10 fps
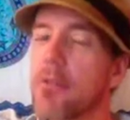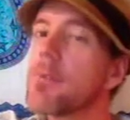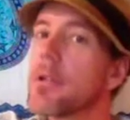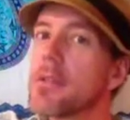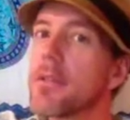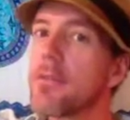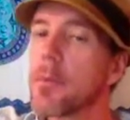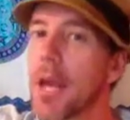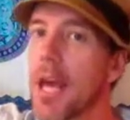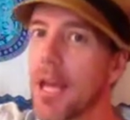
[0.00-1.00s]
Everybody's
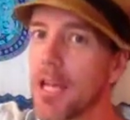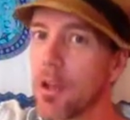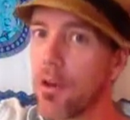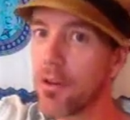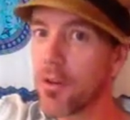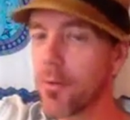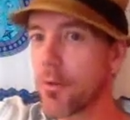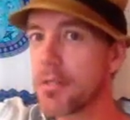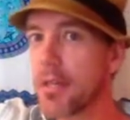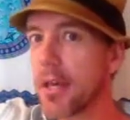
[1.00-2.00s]
different about how long it
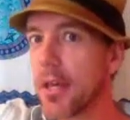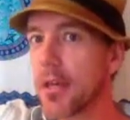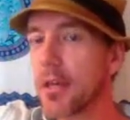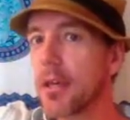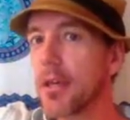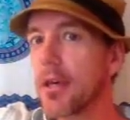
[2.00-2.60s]
will take.